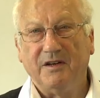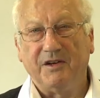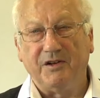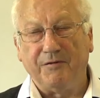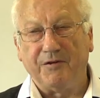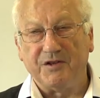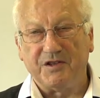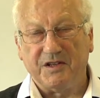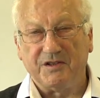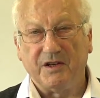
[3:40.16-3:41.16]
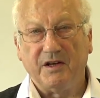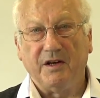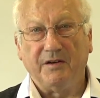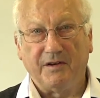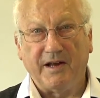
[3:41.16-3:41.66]
The difference is
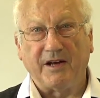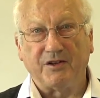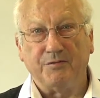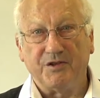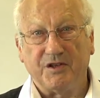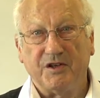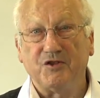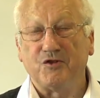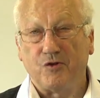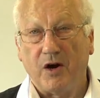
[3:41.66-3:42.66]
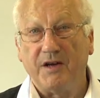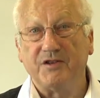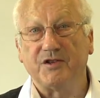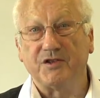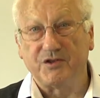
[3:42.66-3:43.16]
that action research
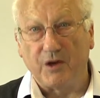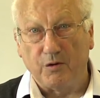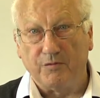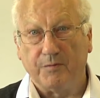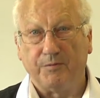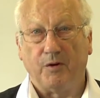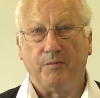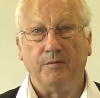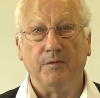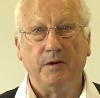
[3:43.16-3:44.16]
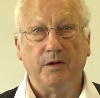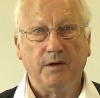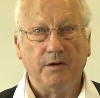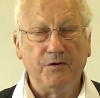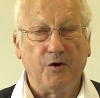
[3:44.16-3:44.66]
tries to solve a problem,
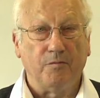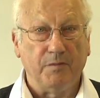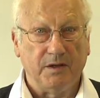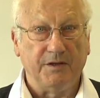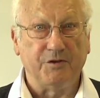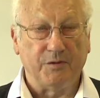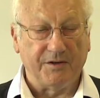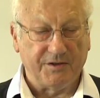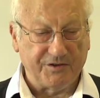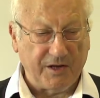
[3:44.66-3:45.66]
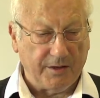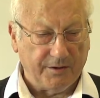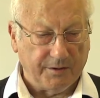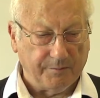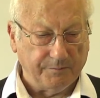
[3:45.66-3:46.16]
not merely to
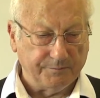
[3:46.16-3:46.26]
understand it.